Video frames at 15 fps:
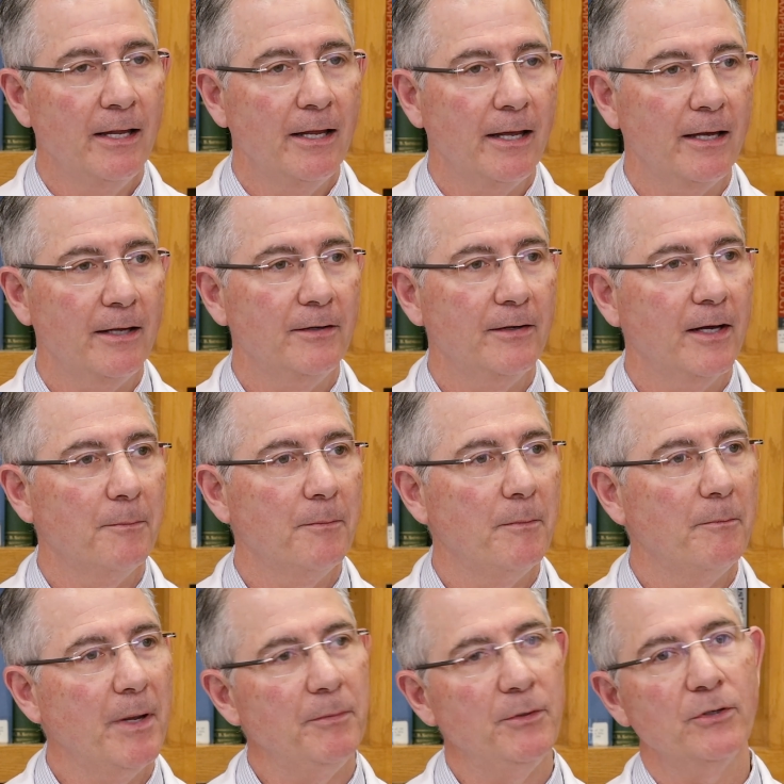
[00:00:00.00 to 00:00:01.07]
And um,
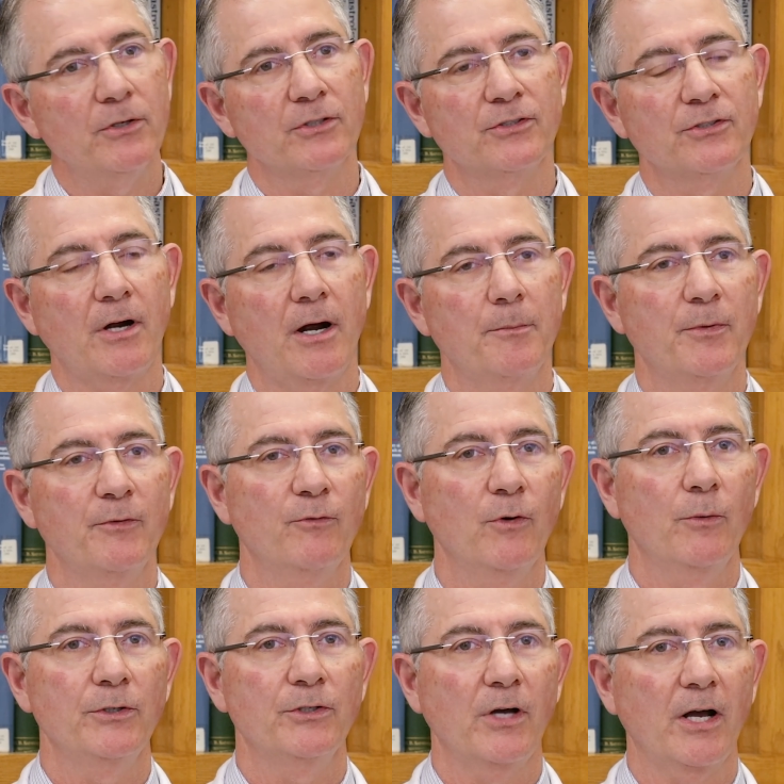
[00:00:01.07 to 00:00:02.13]
maybe you could start, before
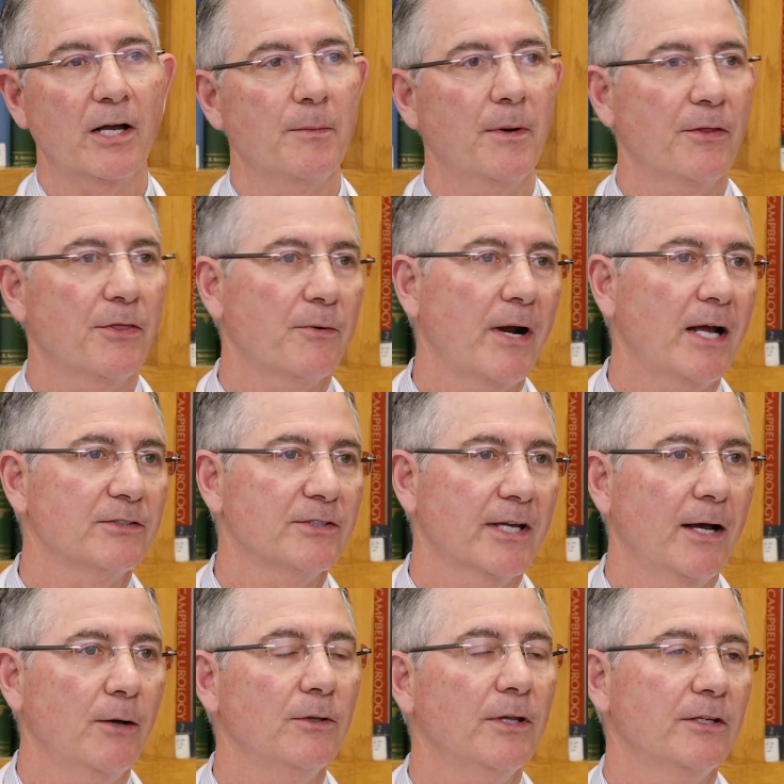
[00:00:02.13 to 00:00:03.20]
we talk about thoracic
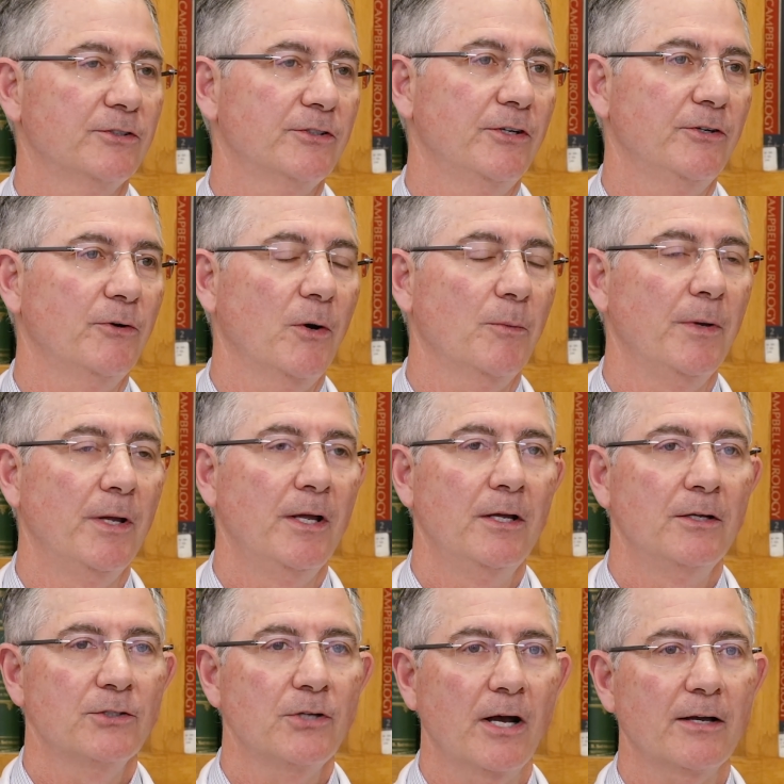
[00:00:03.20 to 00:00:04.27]
outlet syndrome,
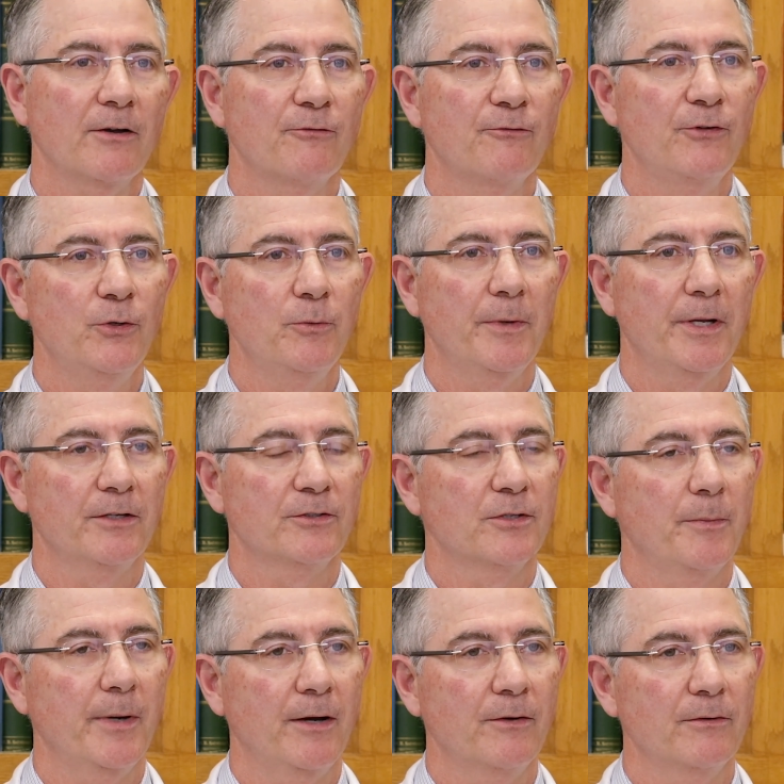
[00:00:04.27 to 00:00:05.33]
talk a few minutes
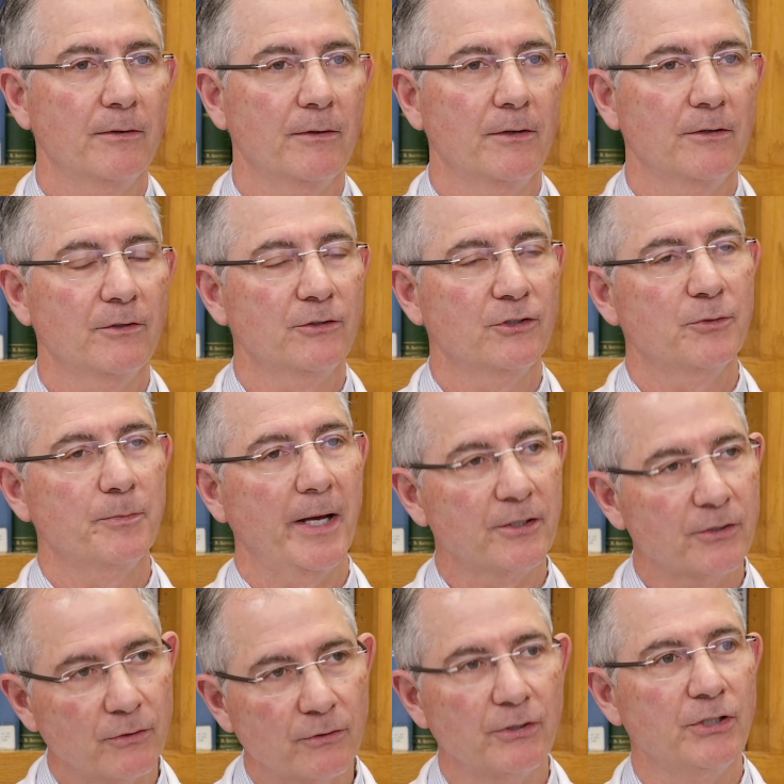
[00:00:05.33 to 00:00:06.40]
about
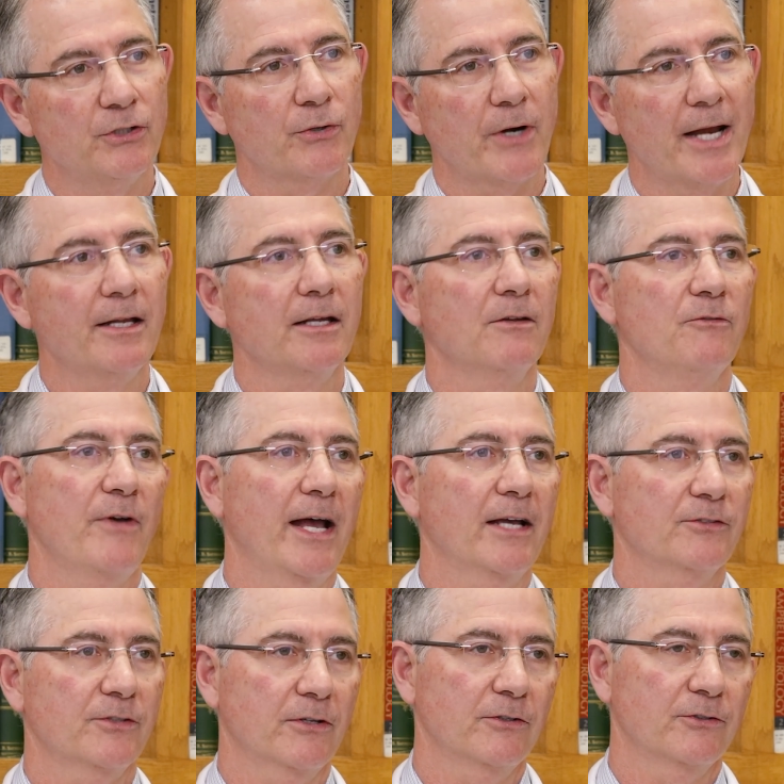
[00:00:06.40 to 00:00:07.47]
specialty training in
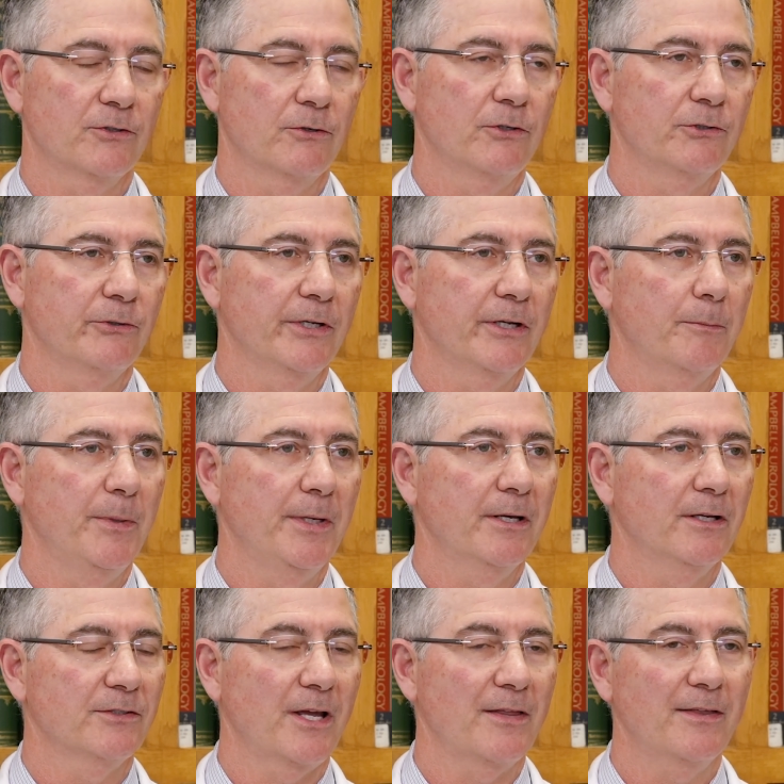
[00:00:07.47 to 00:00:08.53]
vascular surgery
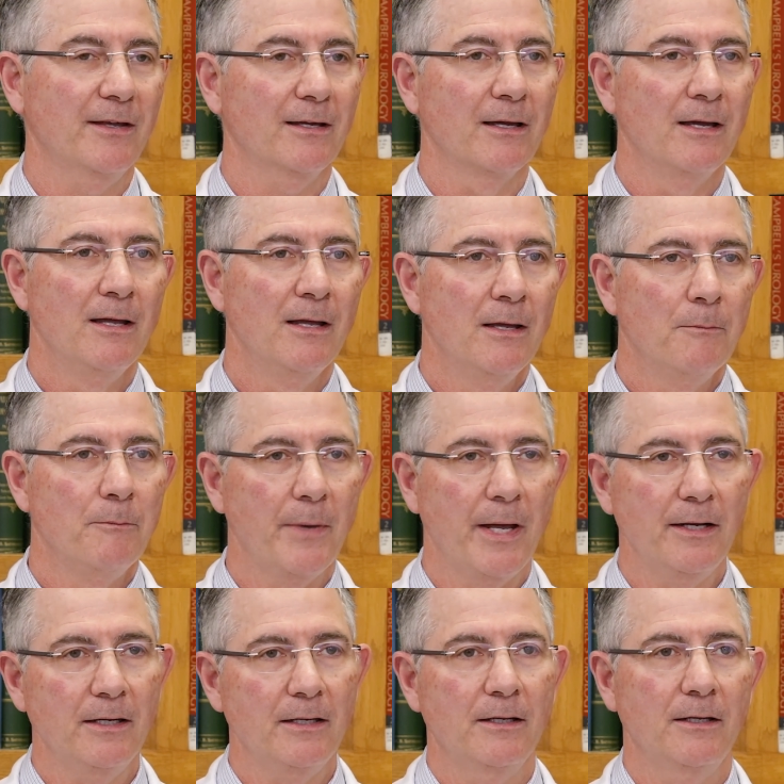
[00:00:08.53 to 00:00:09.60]
because I think
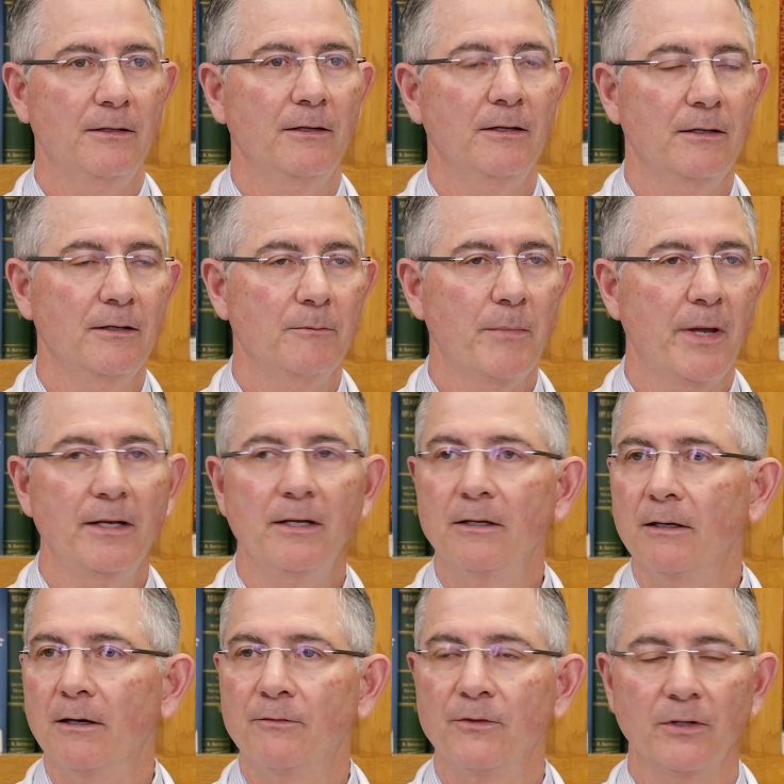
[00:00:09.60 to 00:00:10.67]
many and the,
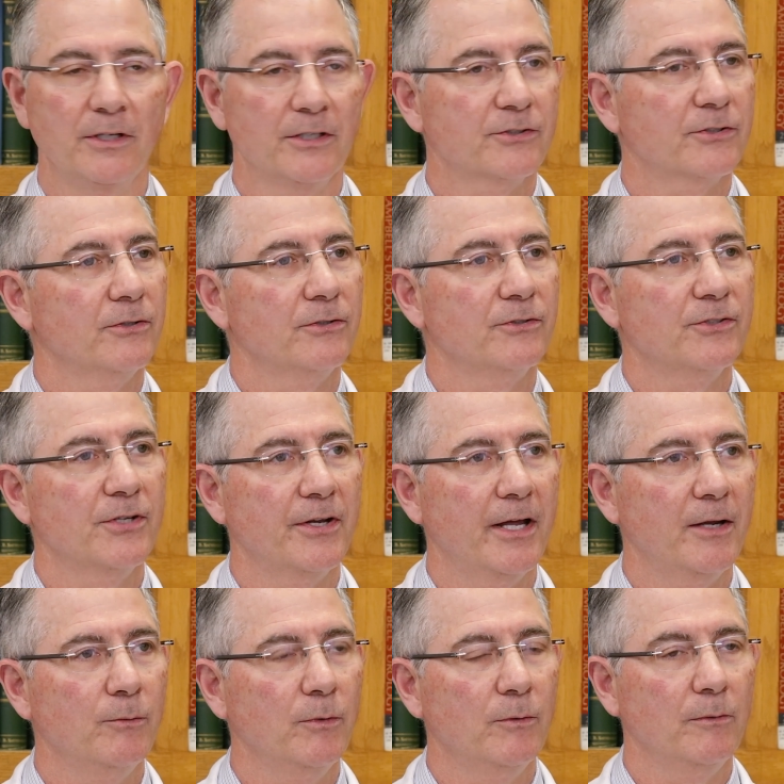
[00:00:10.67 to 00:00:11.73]
many of the listeners
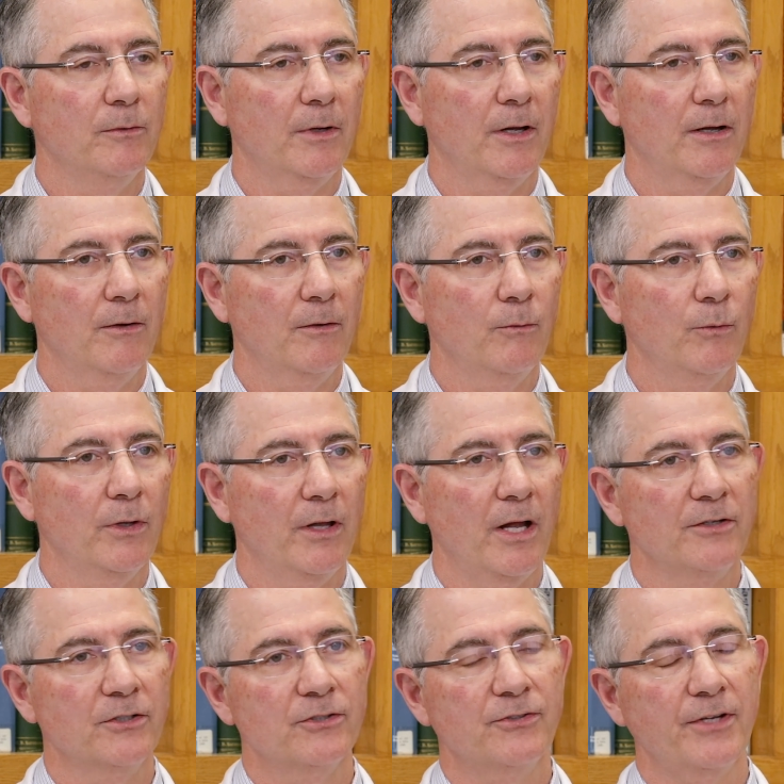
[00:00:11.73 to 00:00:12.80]
today will uh, will
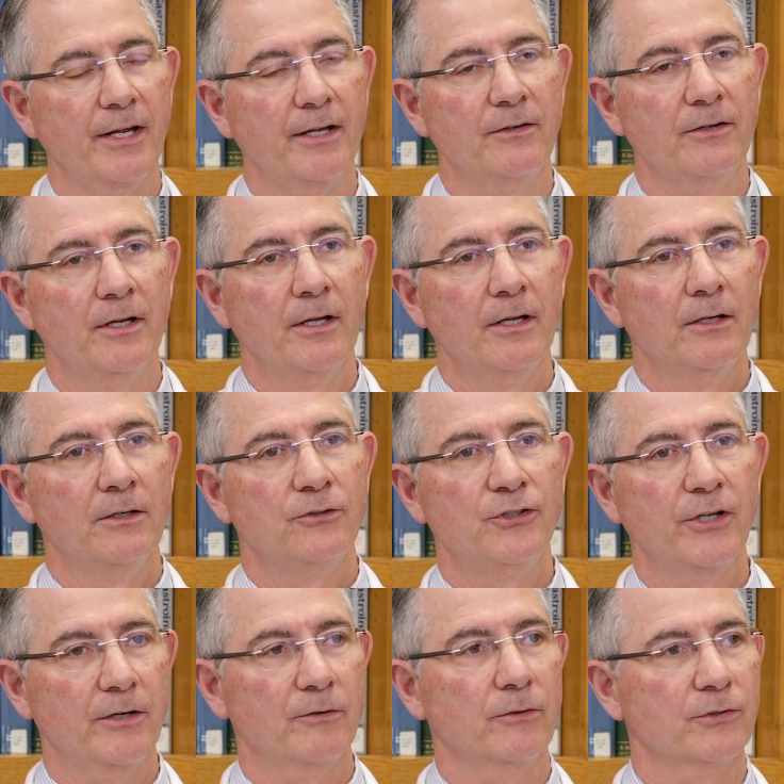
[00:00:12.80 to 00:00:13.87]
understand
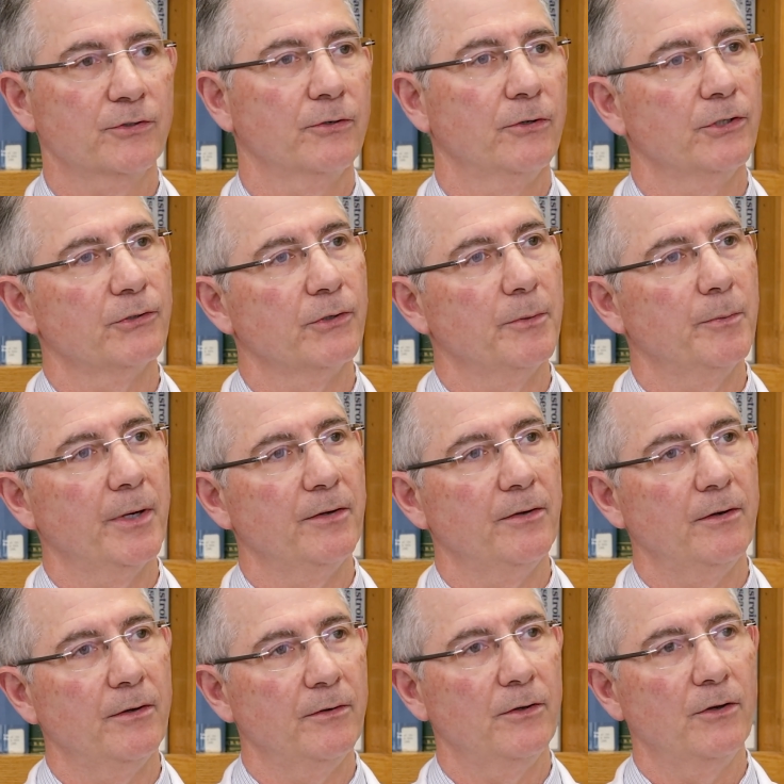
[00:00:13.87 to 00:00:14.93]
general surgery but
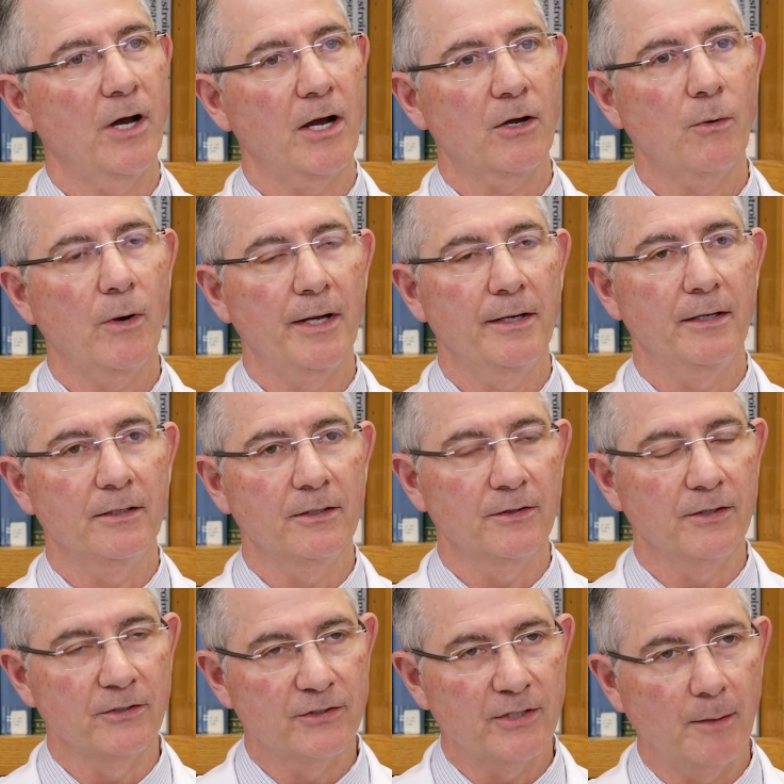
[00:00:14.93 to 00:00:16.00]
not quite
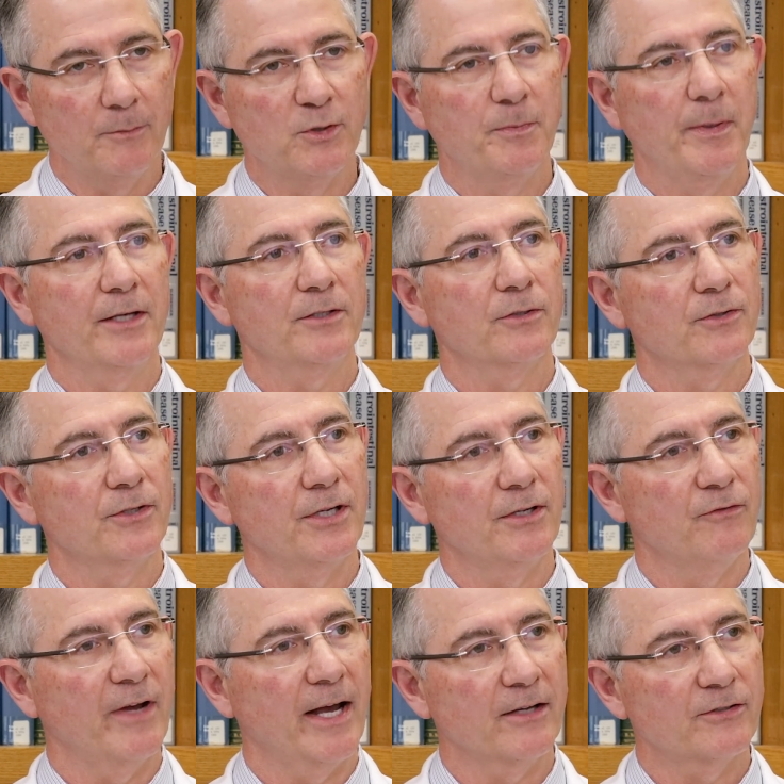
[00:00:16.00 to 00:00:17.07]
the subspecialty
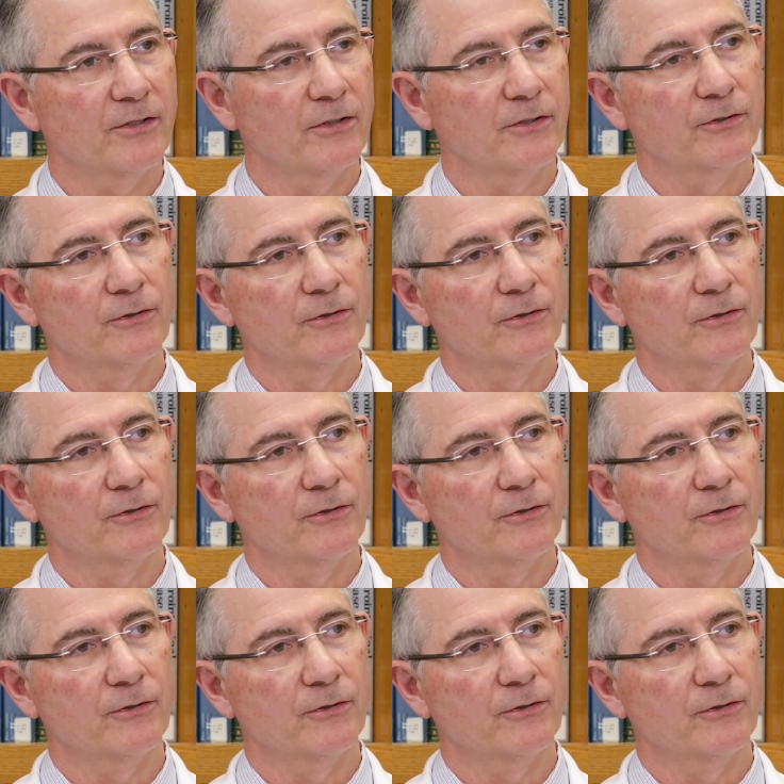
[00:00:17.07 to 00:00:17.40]
in vascular